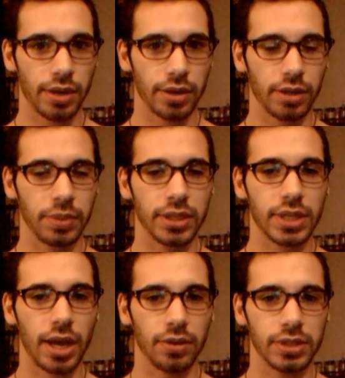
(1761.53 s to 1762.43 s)
means
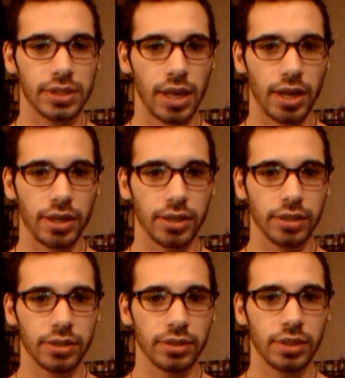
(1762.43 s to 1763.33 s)
outside,
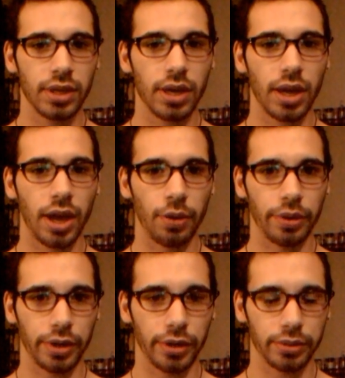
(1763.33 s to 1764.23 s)

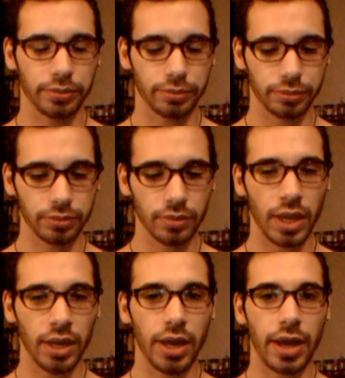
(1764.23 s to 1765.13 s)
outer,
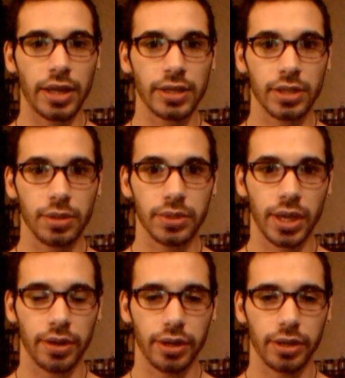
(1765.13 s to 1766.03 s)
and
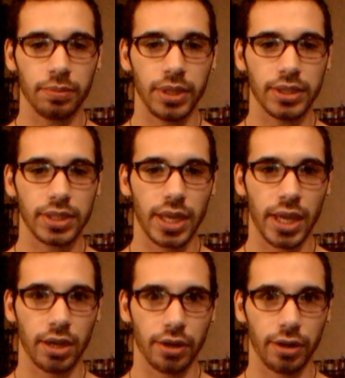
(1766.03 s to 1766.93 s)
esoteric means
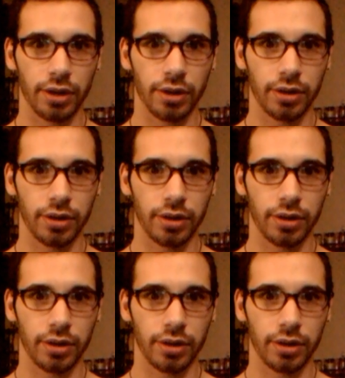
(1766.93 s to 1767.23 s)
inner.